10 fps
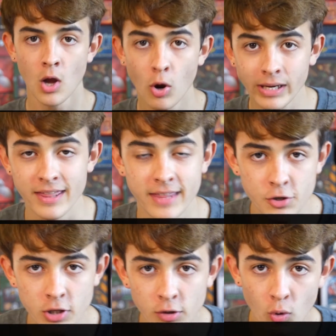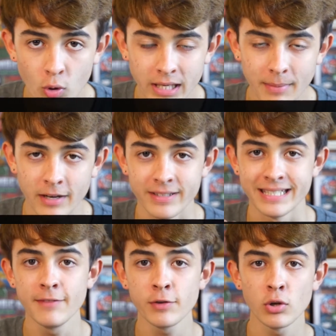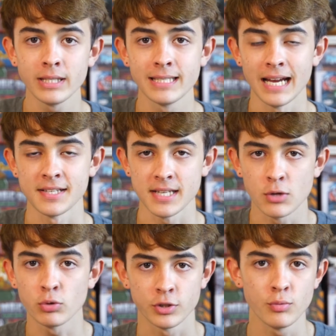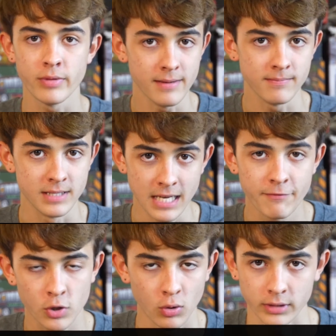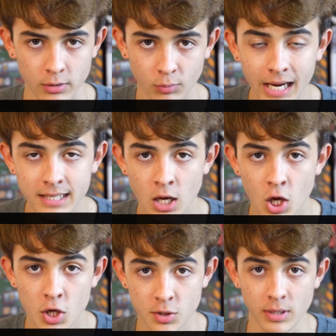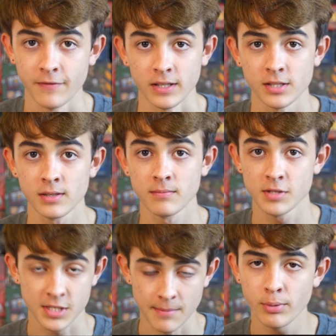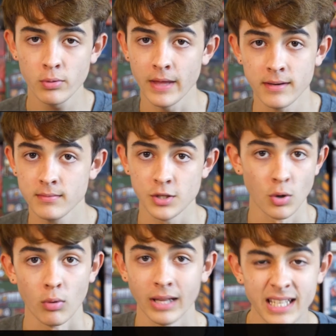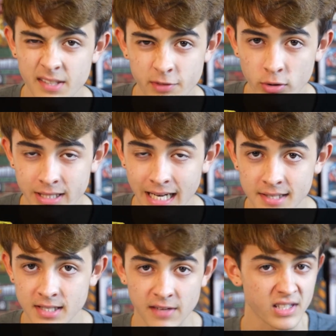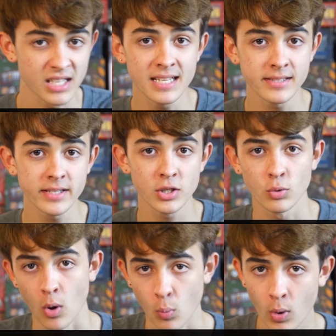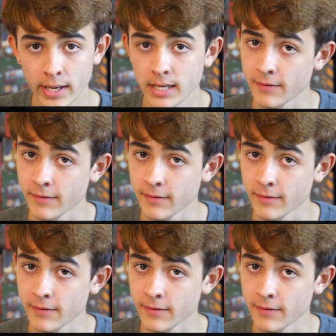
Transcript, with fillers: Okay, then you're gonna roll an amount of difficulty dice equal to the difficulty, right? So if it's simple, then you don't roll any difficulty dice. If it's easy, you roll one.